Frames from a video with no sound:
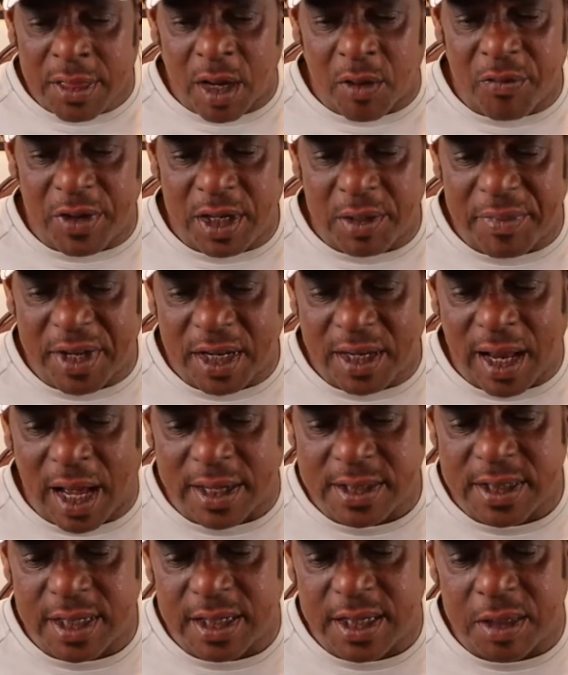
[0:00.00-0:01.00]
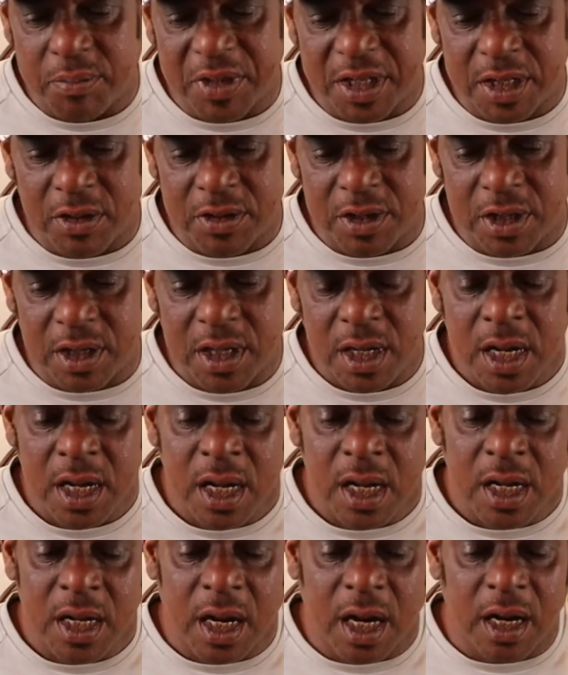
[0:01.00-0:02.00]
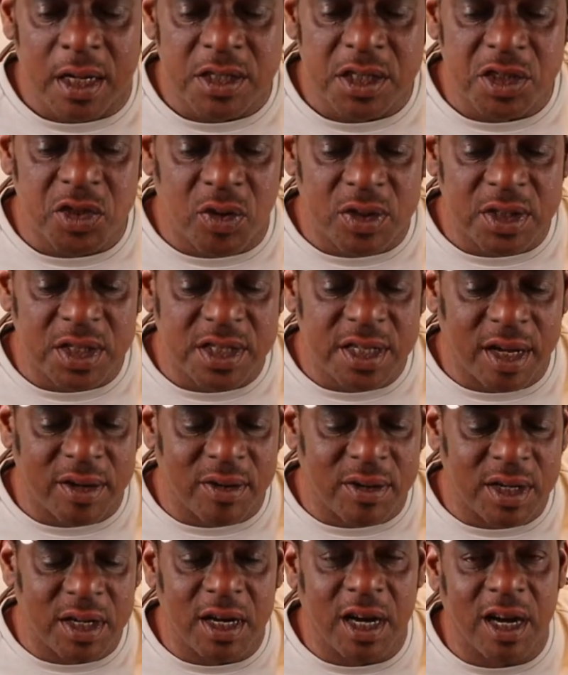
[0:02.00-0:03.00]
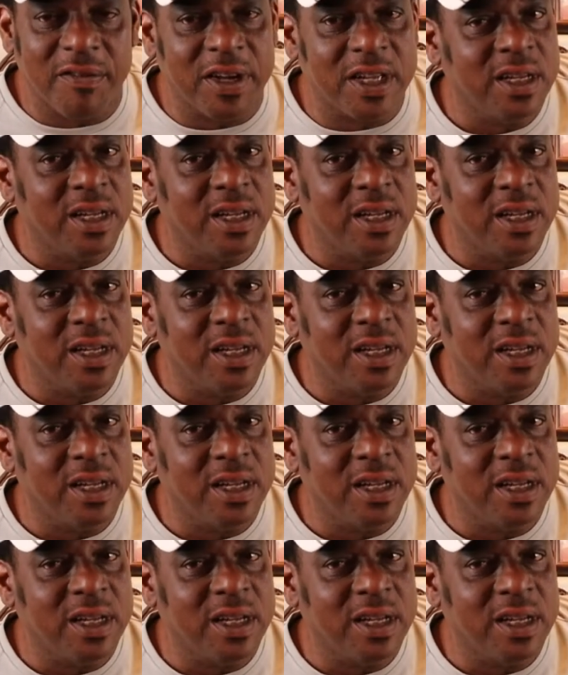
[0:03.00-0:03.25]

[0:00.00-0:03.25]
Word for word: that really mean a lot because it let me know you're uh, showing the channel love.